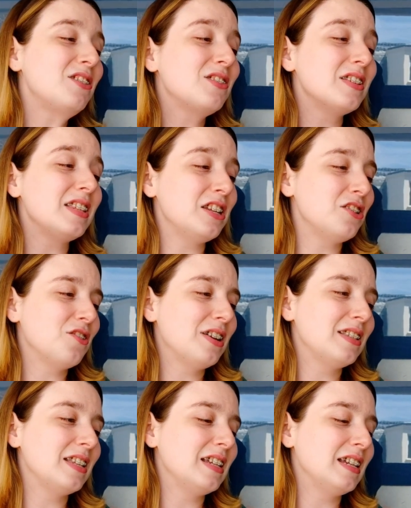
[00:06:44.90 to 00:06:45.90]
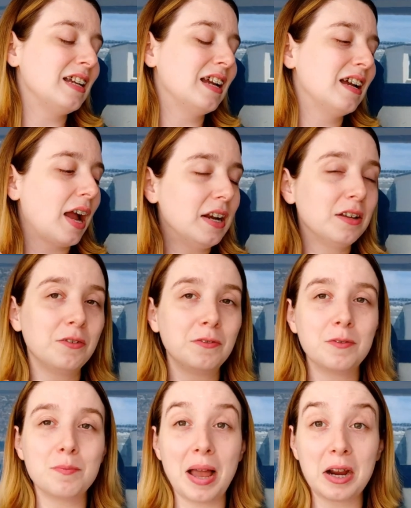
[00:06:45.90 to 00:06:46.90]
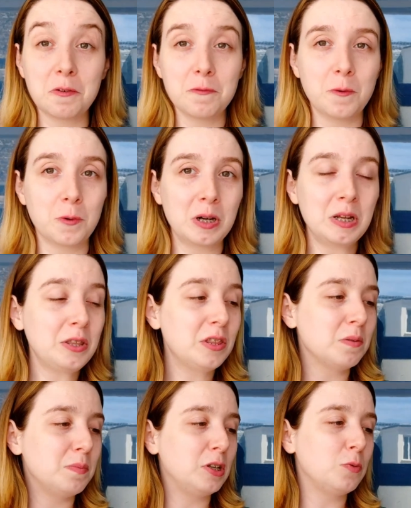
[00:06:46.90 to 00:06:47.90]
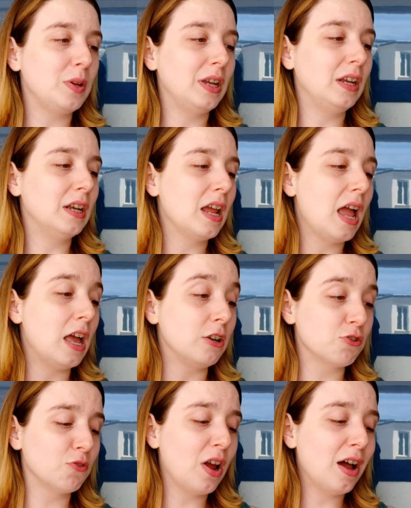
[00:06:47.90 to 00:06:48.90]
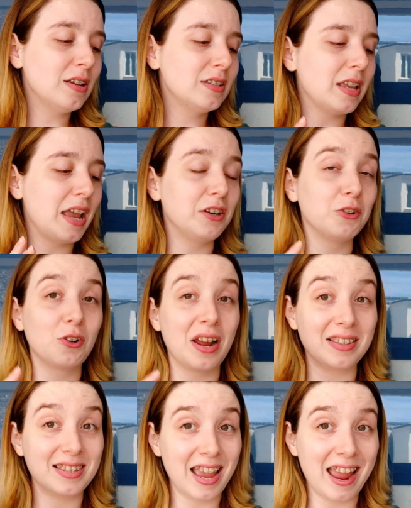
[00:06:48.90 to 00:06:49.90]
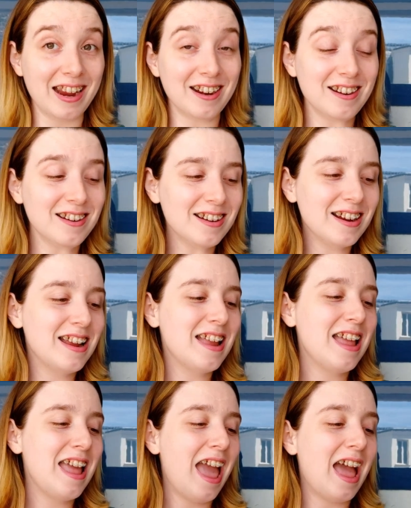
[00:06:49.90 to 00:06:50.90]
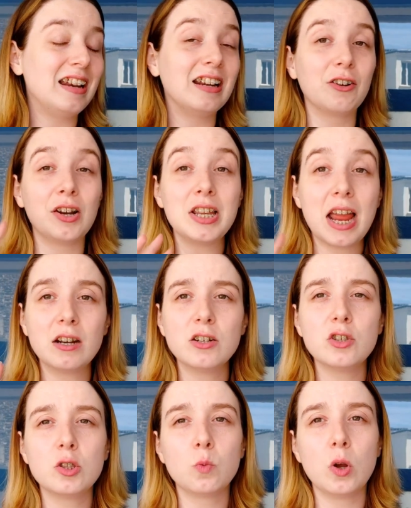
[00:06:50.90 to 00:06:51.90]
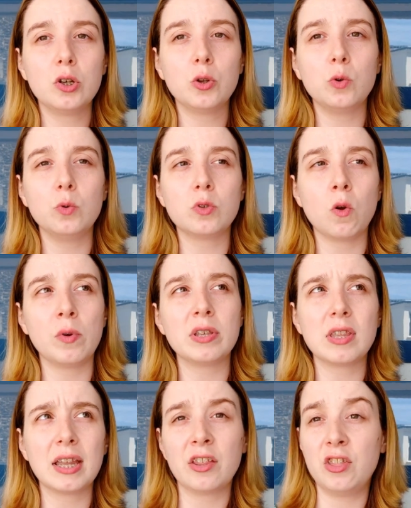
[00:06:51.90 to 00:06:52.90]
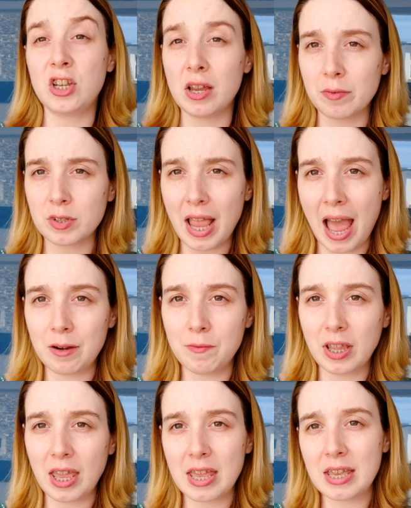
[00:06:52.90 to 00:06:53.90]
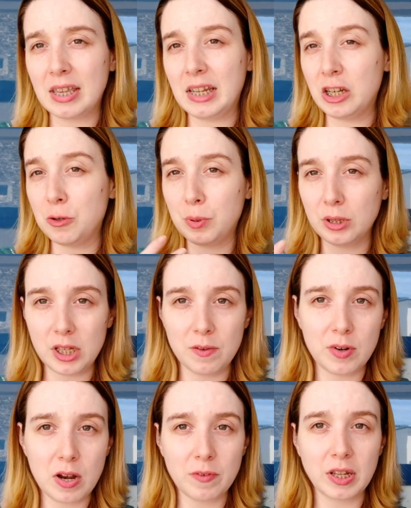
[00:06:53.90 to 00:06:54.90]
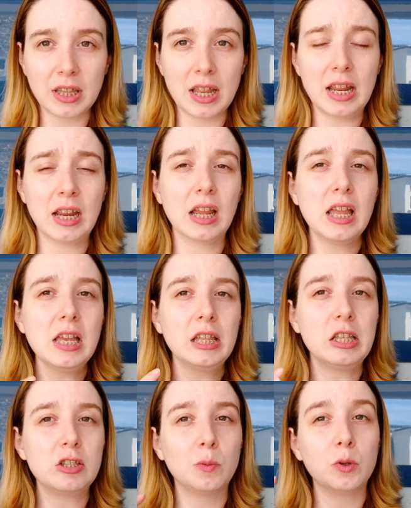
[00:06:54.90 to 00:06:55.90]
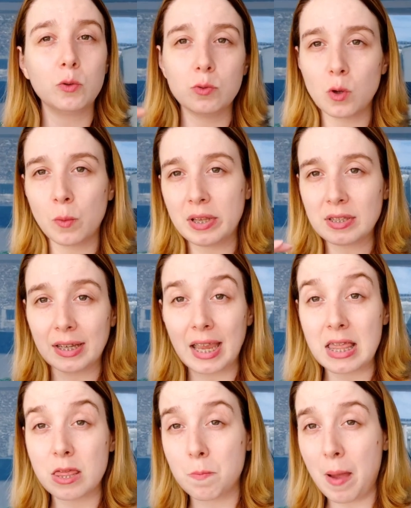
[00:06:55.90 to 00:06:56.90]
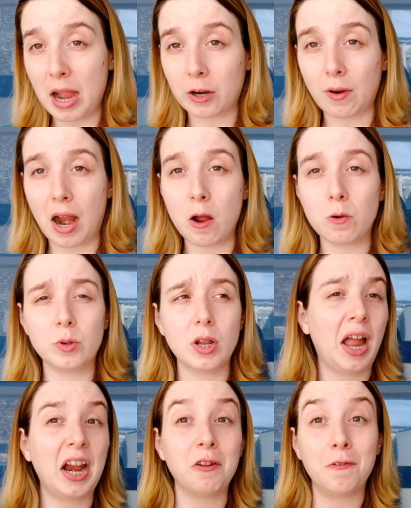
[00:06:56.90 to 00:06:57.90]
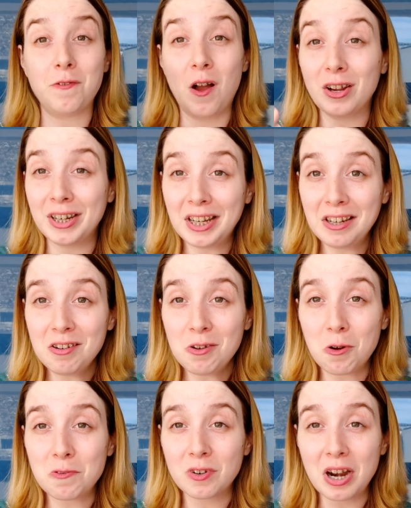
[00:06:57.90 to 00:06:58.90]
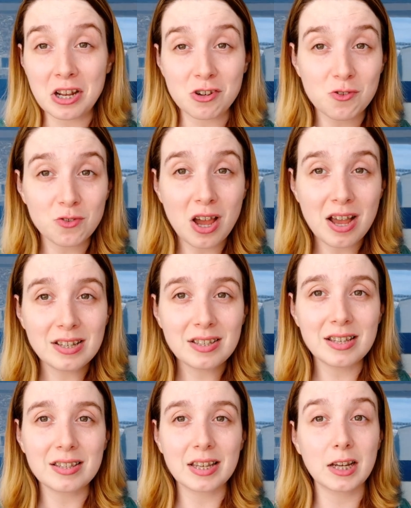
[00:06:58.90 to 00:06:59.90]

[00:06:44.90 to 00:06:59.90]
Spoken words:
there's this interesting kind of back and forth between Enjolras and Grantaire. And Grantaire is the one who was always like the devil's advocate. He didn't believe in everything. He's the one who was always like in the background, kind of fawning over Enjolras. It's